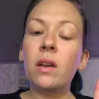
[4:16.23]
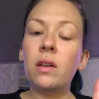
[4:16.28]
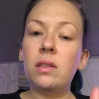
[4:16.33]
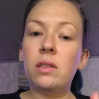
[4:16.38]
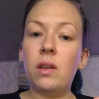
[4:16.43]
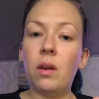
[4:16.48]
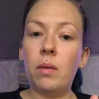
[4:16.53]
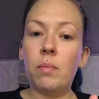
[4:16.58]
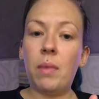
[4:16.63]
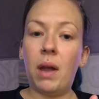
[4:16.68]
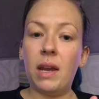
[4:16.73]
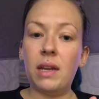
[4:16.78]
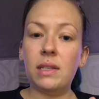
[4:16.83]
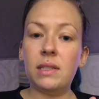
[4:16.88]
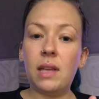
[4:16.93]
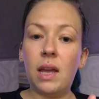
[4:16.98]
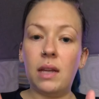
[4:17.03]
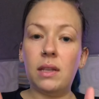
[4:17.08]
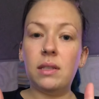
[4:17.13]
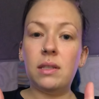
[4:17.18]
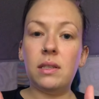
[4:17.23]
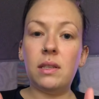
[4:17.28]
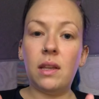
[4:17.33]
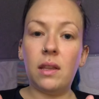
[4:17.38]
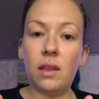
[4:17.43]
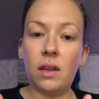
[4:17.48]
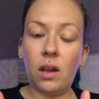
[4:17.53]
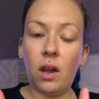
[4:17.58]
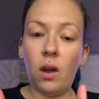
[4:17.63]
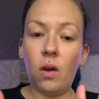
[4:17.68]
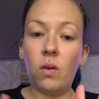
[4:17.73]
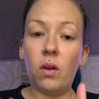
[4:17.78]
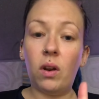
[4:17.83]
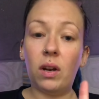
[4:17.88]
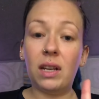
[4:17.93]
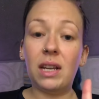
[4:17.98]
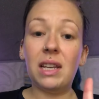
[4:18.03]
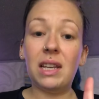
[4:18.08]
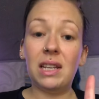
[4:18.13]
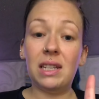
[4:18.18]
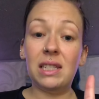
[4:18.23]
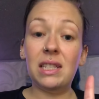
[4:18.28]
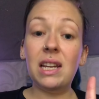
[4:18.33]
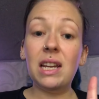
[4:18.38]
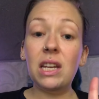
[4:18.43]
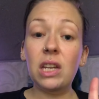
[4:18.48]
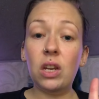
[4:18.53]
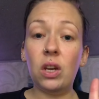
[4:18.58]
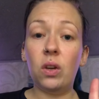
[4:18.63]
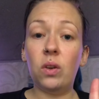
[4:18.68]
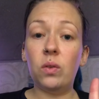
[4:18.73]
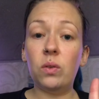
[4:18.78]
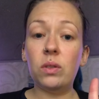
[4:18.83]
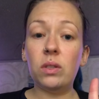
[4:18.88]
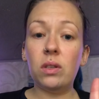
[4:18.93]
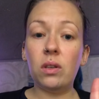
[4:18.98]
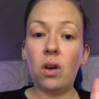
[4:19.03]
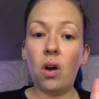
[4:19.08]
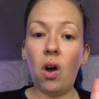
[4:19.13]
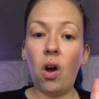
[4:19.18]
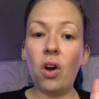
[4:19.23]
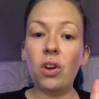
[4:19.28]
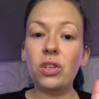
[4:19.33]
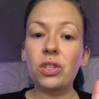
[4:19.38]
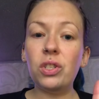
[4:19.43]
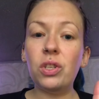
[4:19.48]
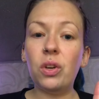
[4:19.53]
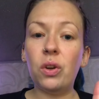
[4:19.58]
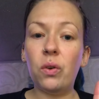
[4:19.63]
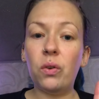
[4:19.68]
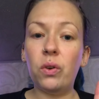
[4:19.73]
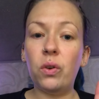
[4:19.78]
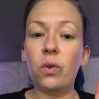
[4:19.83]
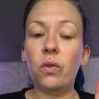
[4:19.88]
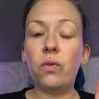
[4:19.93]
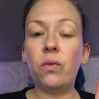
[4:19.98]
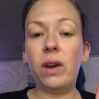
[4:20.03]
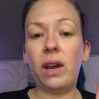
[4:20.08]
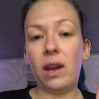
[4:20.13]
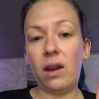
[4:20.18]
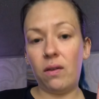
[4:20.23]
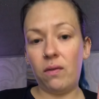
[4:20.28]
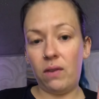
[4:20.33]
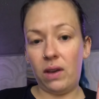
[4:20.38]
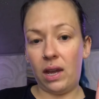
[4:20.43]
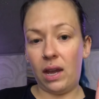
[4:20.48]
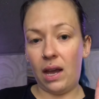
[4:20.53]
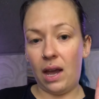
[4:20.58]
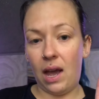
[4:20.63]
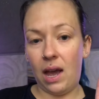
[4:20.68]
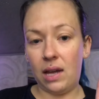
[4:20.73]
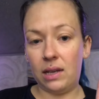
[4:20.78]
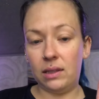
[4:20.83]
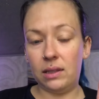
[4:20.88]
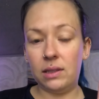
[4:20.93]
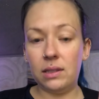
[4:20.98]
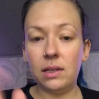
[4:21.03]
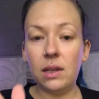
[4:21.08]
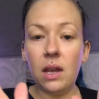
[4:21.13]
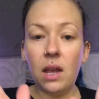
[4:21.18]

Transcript: So it makes sense that the colon continues onto your ring finger hand.